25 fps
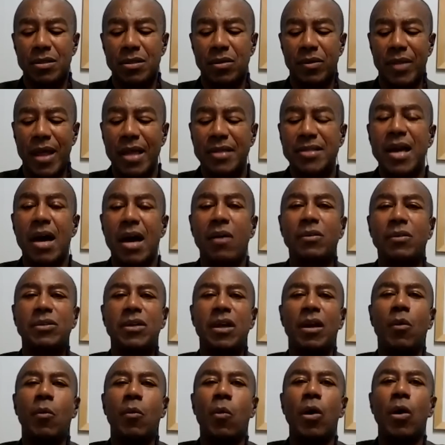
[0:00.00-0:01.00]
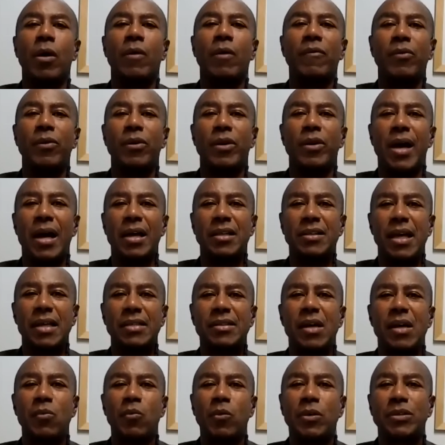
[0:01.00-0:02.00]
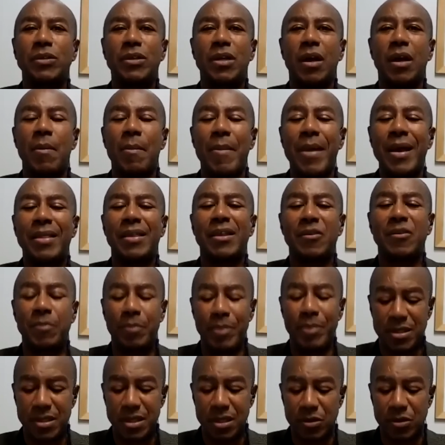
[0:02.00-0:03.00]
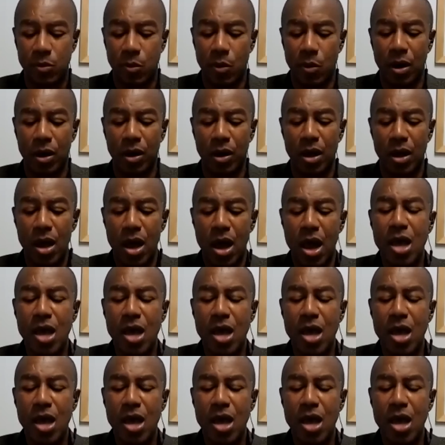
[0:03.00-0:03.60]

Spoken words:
So that's how it's going to work for you guys. That's what's going to make this business work.